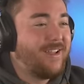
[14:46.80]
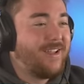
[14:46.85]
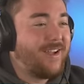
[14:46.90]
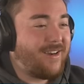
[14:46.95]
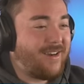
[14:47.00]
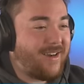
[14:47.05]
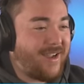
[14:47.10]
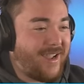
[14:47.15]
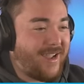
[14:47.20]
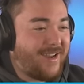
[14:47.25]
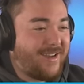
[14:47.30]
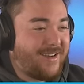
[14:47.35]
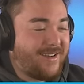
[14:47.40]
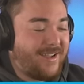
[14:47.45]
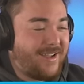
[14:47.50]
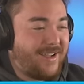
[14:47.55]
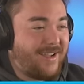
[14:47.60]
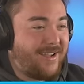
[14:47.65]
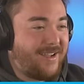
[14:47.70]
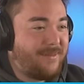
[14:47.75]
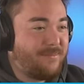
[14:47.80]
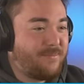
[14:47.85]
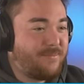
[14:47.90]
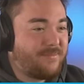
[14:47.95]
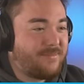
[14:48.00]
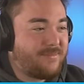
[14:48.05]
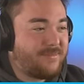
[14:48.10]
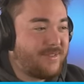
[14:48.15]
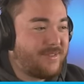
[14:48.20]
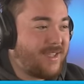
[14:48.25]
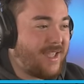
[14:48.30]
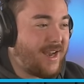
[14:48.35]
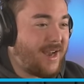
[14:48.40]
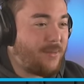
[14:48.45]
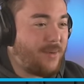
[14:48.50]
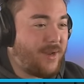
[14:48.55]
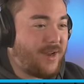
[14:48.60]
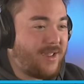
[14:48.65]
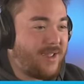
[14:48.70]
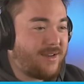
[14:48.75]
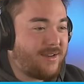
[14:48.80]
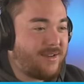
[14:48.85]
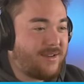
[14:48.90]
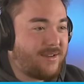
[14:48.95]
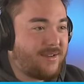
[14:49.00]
All right, um, can I win it?